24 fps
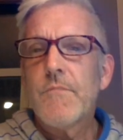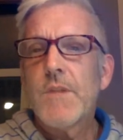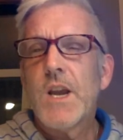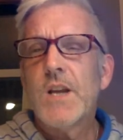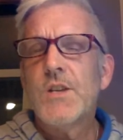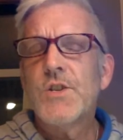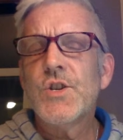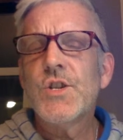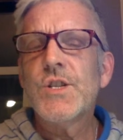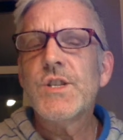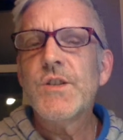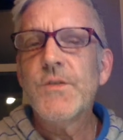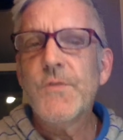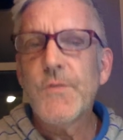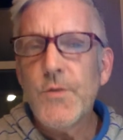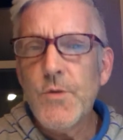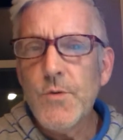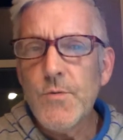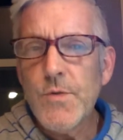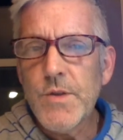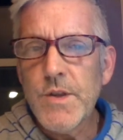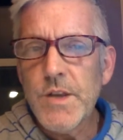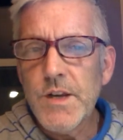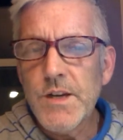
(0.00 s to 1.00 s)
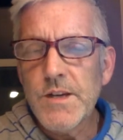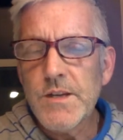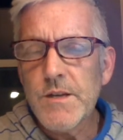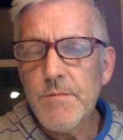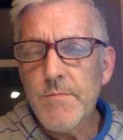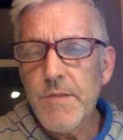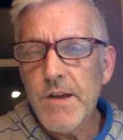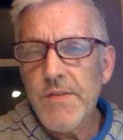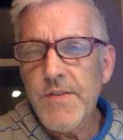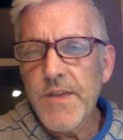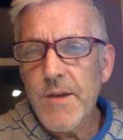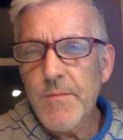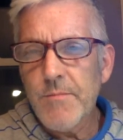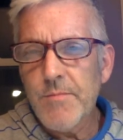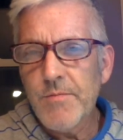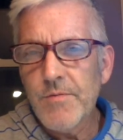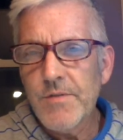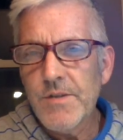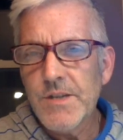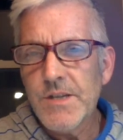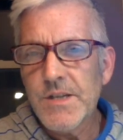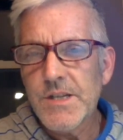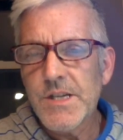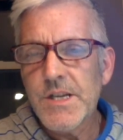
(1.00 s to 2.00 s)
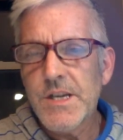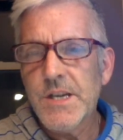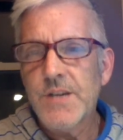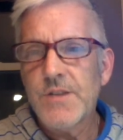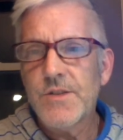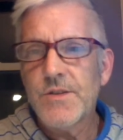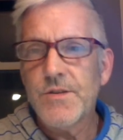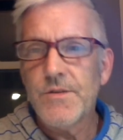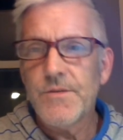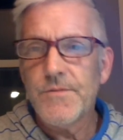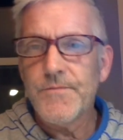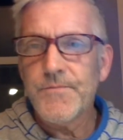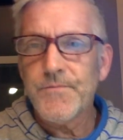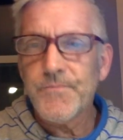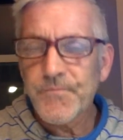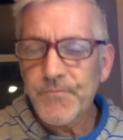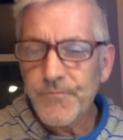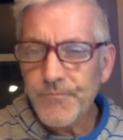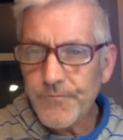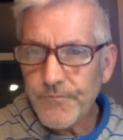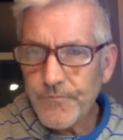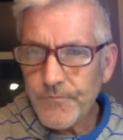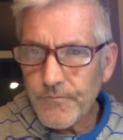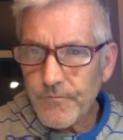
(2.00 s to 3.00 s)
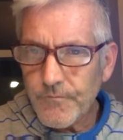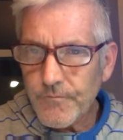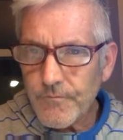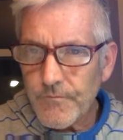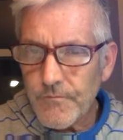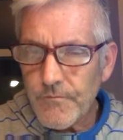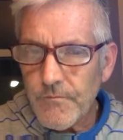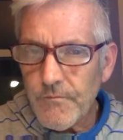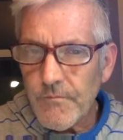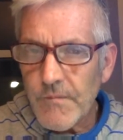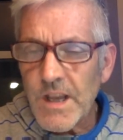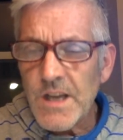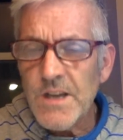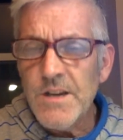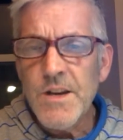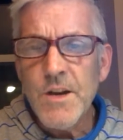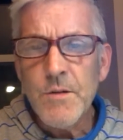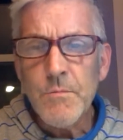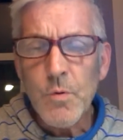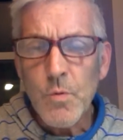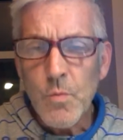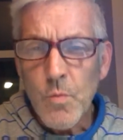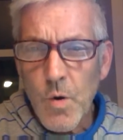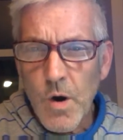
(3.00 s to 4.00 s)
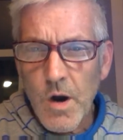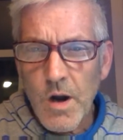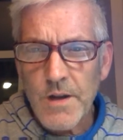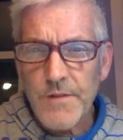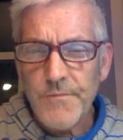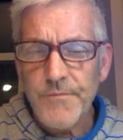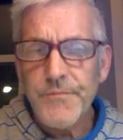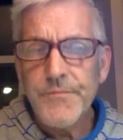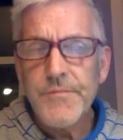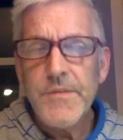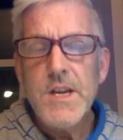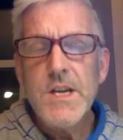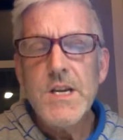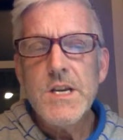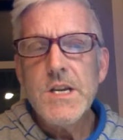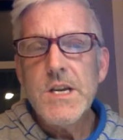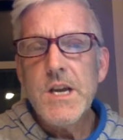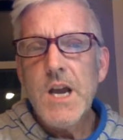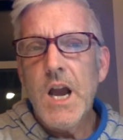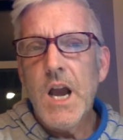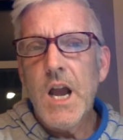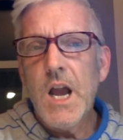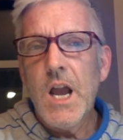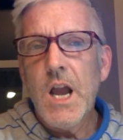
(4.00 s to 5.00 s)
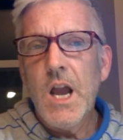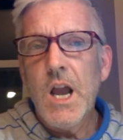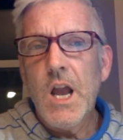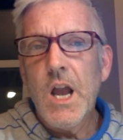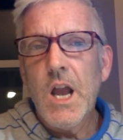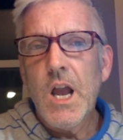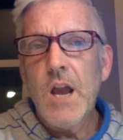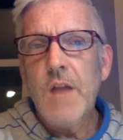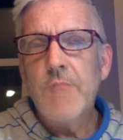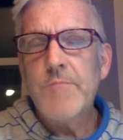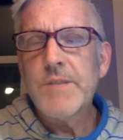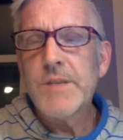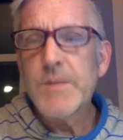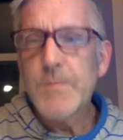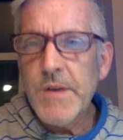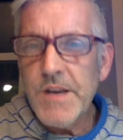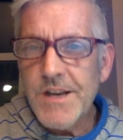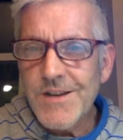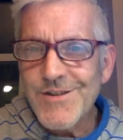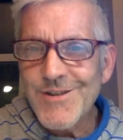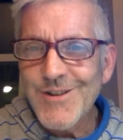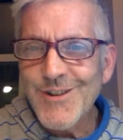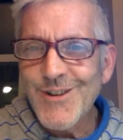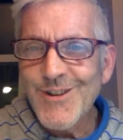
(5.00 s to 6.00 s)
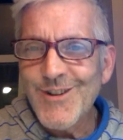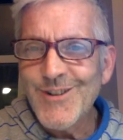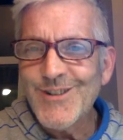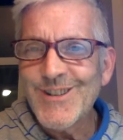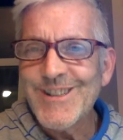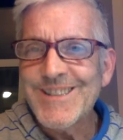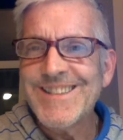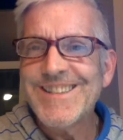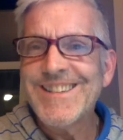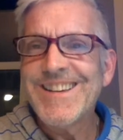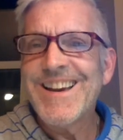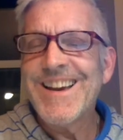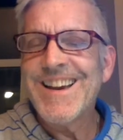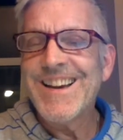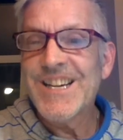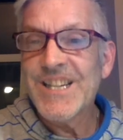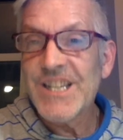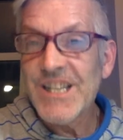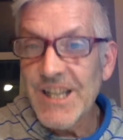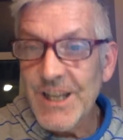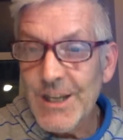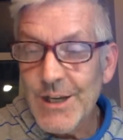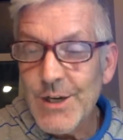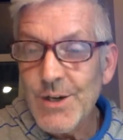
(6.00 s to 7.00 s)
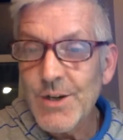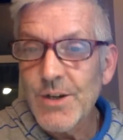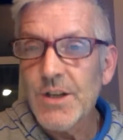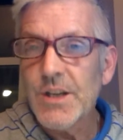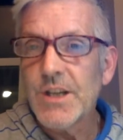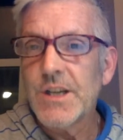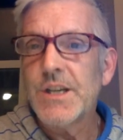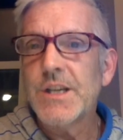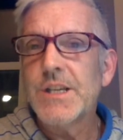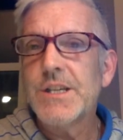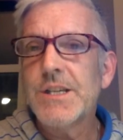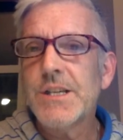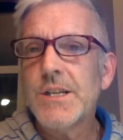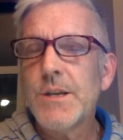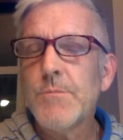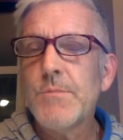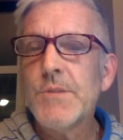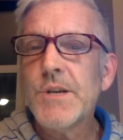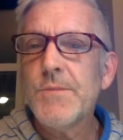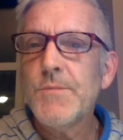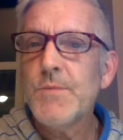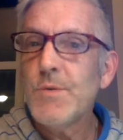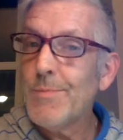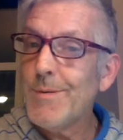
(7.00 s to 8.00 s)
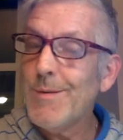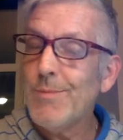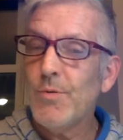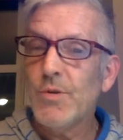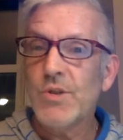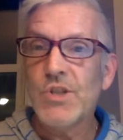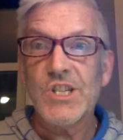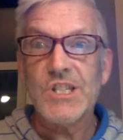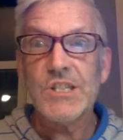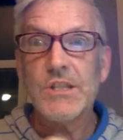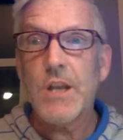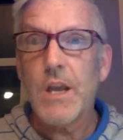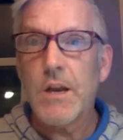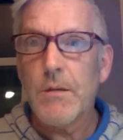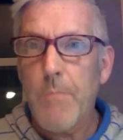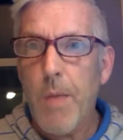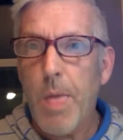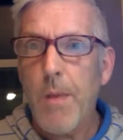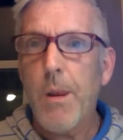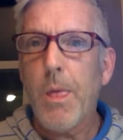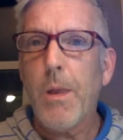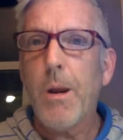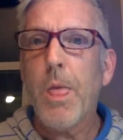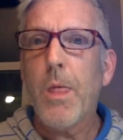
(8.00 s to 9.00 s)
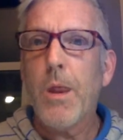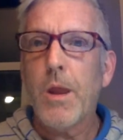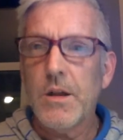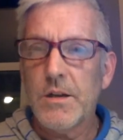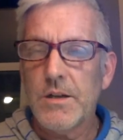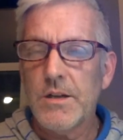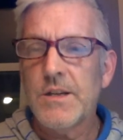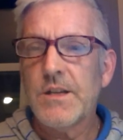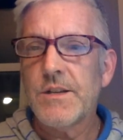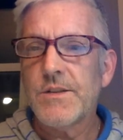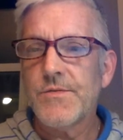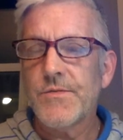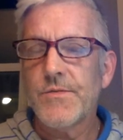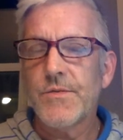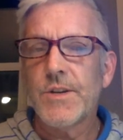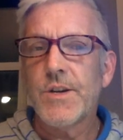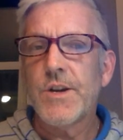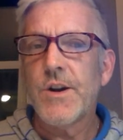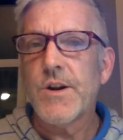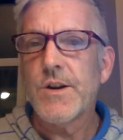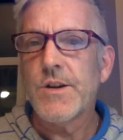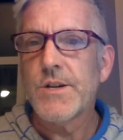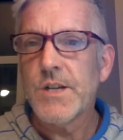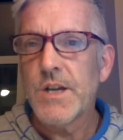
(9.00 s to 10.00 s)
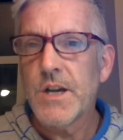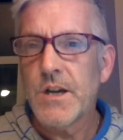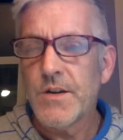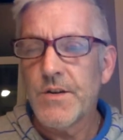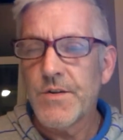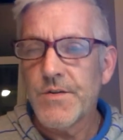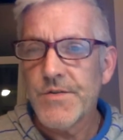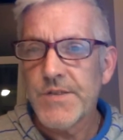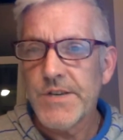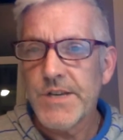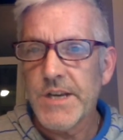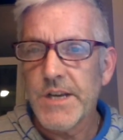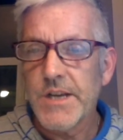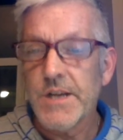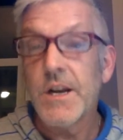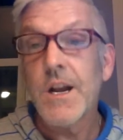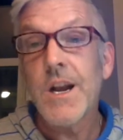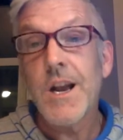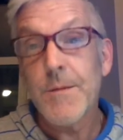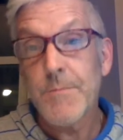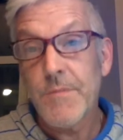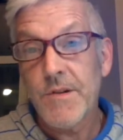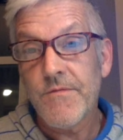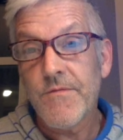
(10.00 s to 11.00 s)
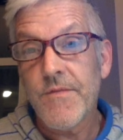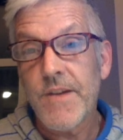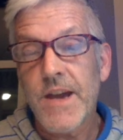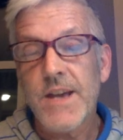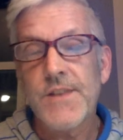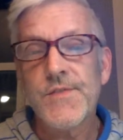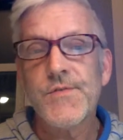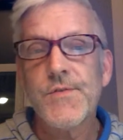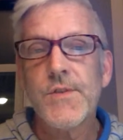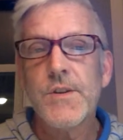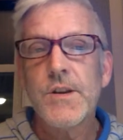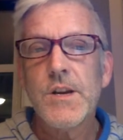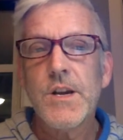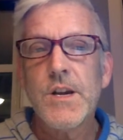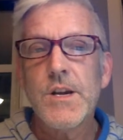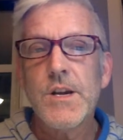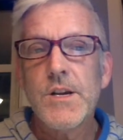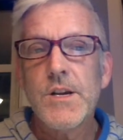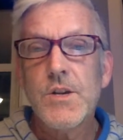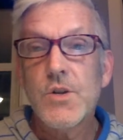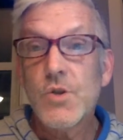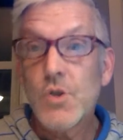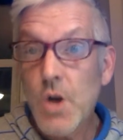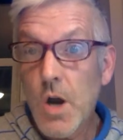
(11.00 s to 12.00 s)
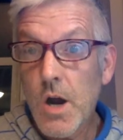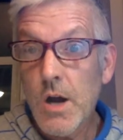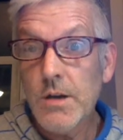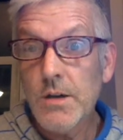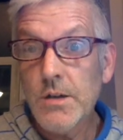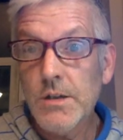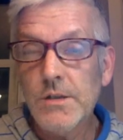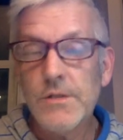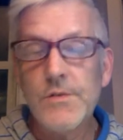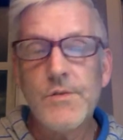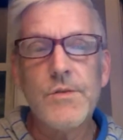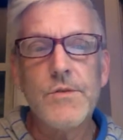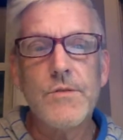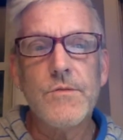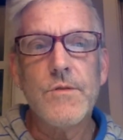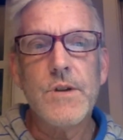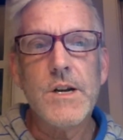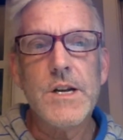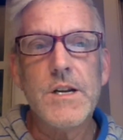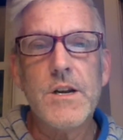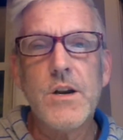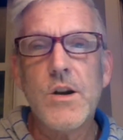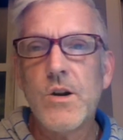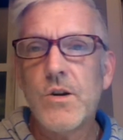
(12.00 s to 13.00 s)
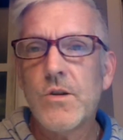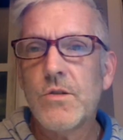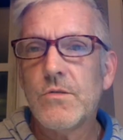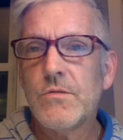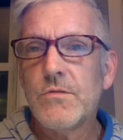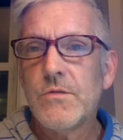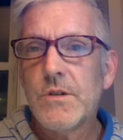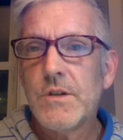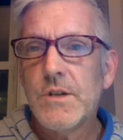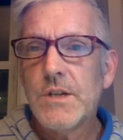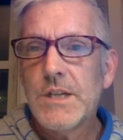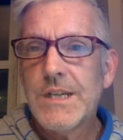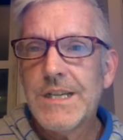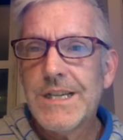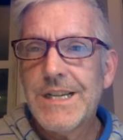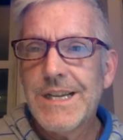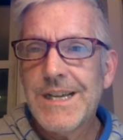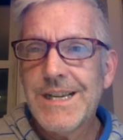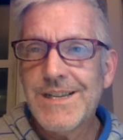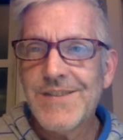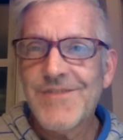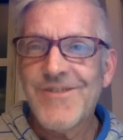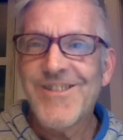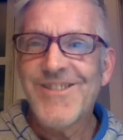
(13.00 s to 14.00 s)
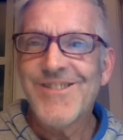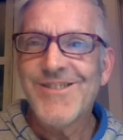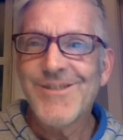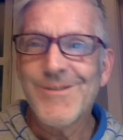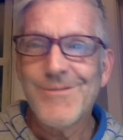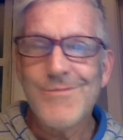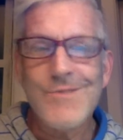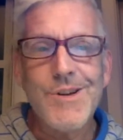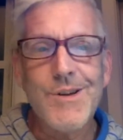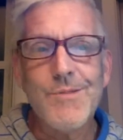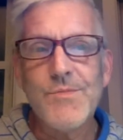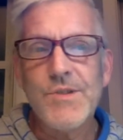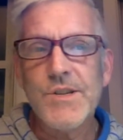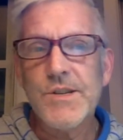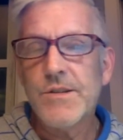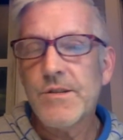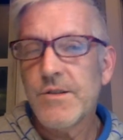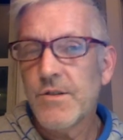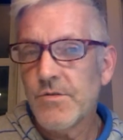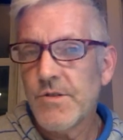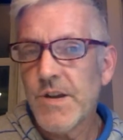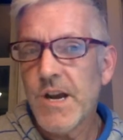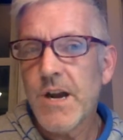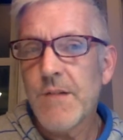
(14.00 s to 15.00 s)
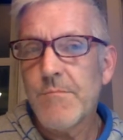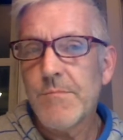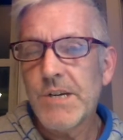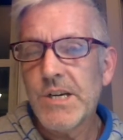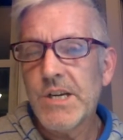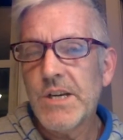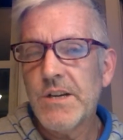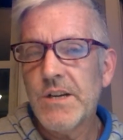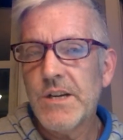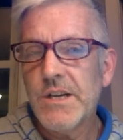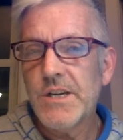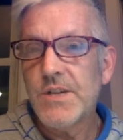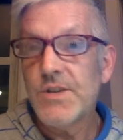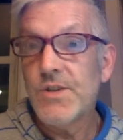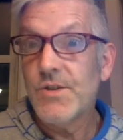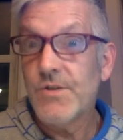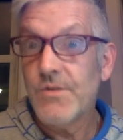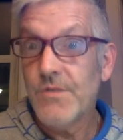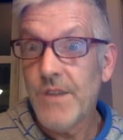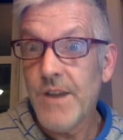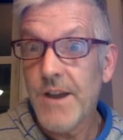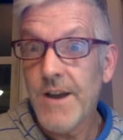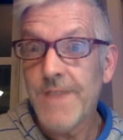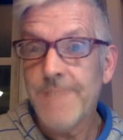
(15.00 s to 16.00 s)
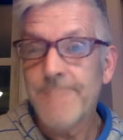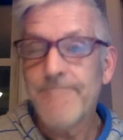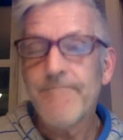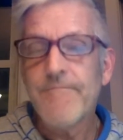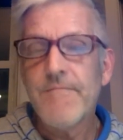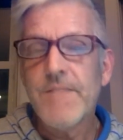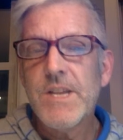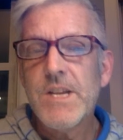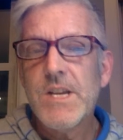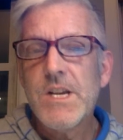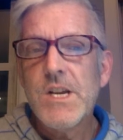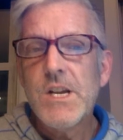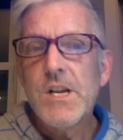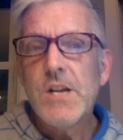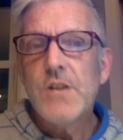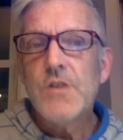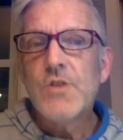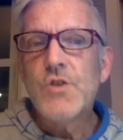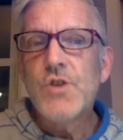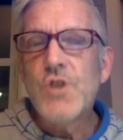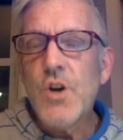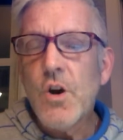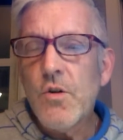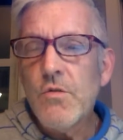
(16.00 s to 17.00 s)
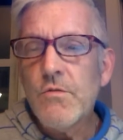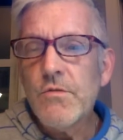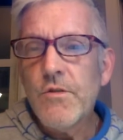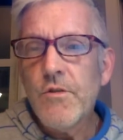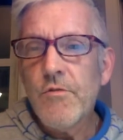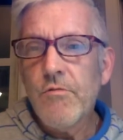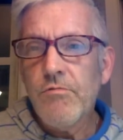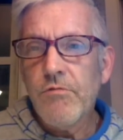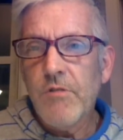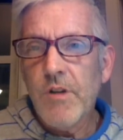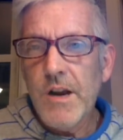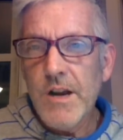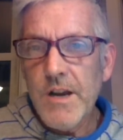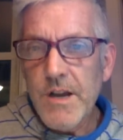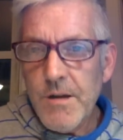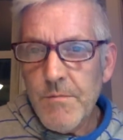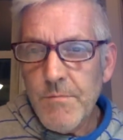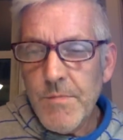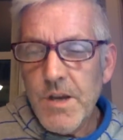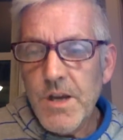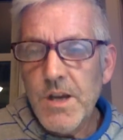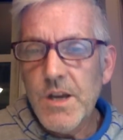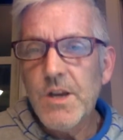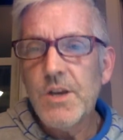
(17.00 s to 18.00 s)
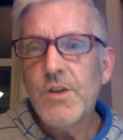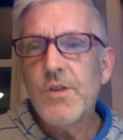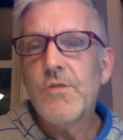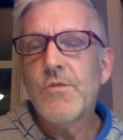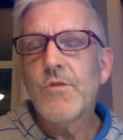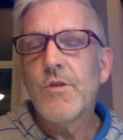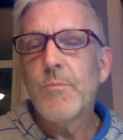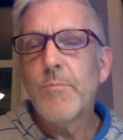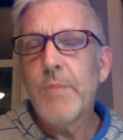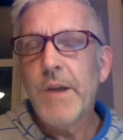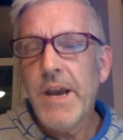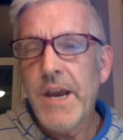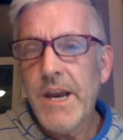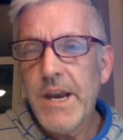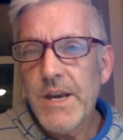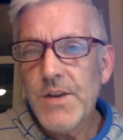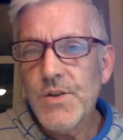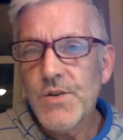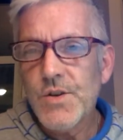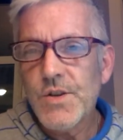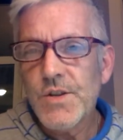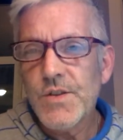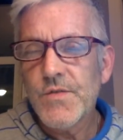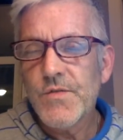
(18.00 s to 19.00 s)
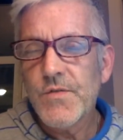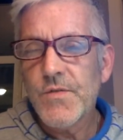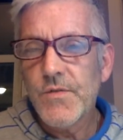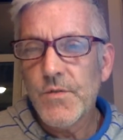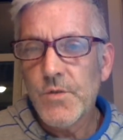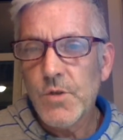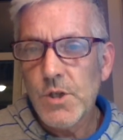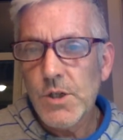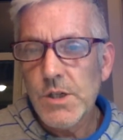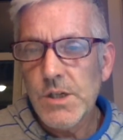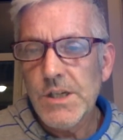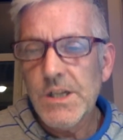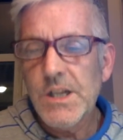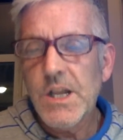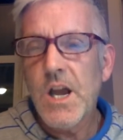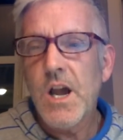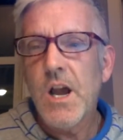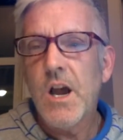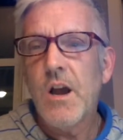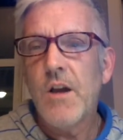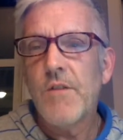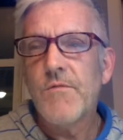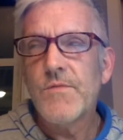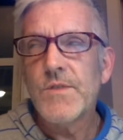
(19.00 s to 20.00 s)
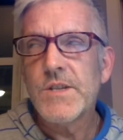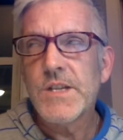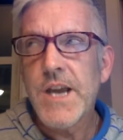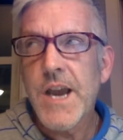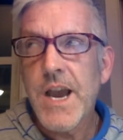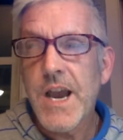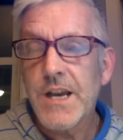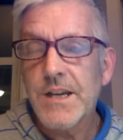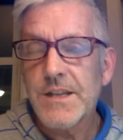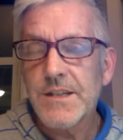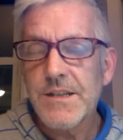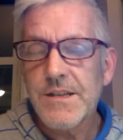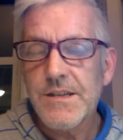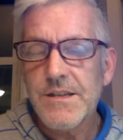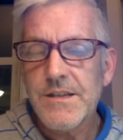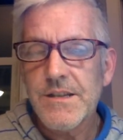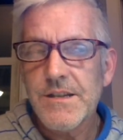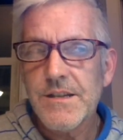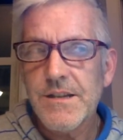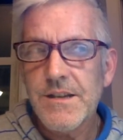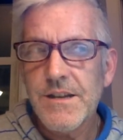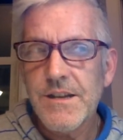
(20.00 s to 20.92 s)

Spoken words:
Just a few things about that presentation. Number one, speak slowly and clearly. Sometimes people just like blah, blah, blah, blah, and it's really hard to understand. And I'm a fast talker, so I know it's hard sometimes to slow down, but you need to do that. Don't cram your pages full of text.